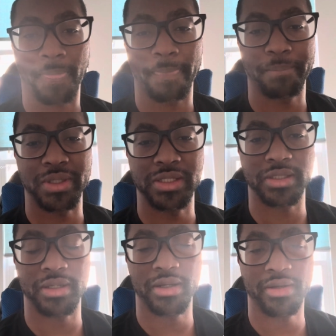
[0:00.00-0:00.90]
Peace
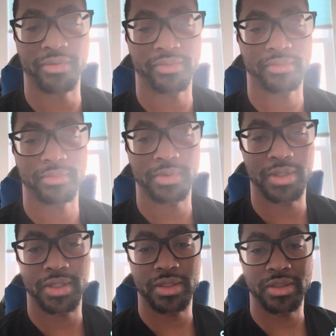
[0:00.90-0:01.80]
and love.
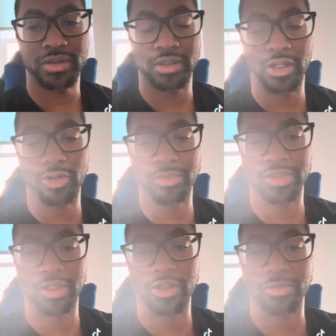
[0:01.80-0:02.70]
Shalom,
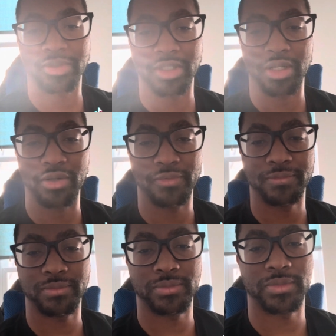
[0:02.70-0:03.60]
shalom, shalom.
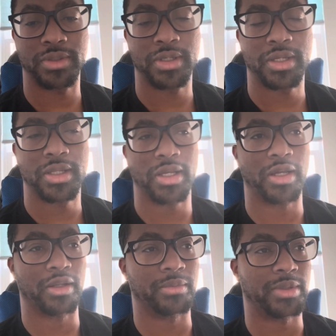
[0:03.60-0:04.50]

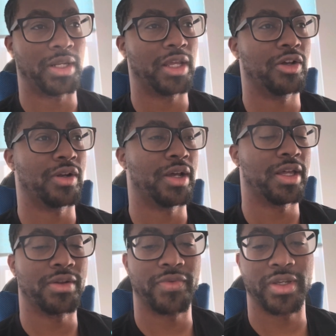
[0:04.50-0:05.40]
Today on our
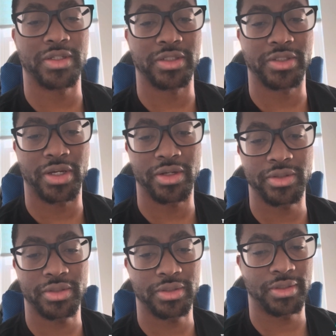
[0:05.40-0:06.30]
Elevation
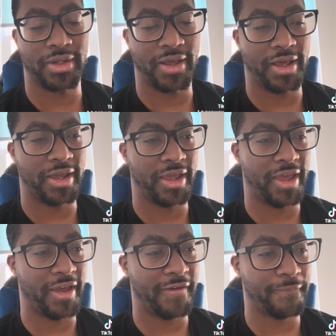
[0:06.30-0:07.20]
Talks, I
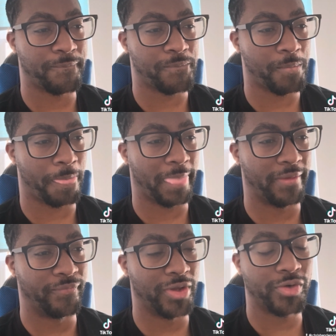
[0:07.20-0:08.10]
have
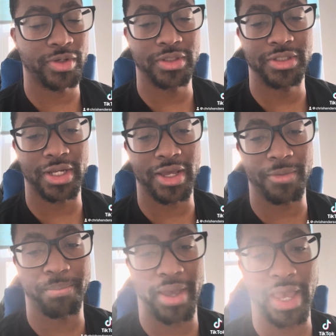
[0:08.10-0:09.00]
a very
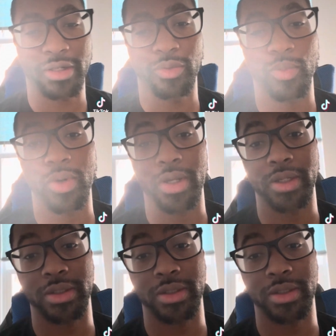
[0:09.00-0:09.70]
jam-packed one